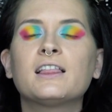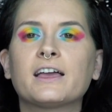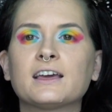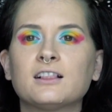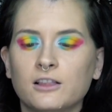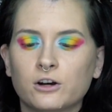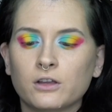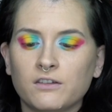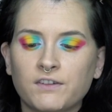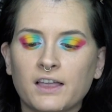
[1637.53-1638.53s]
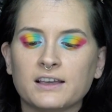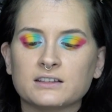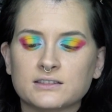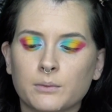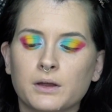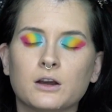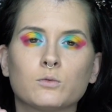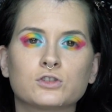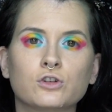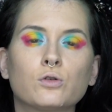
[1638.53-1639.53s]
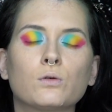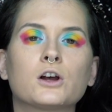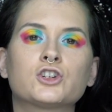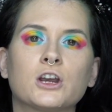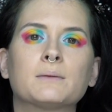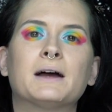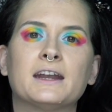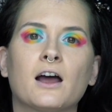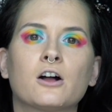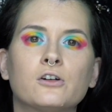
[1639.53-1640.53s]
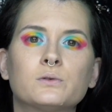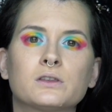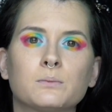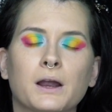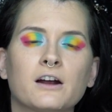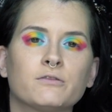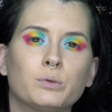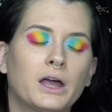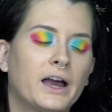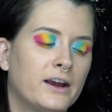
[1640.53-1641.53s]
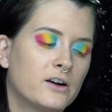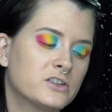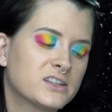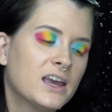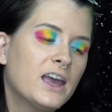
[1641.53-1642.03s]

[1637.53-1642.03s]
Like, it literally felt like somebody was crushing my knuckle with a pair of pliers.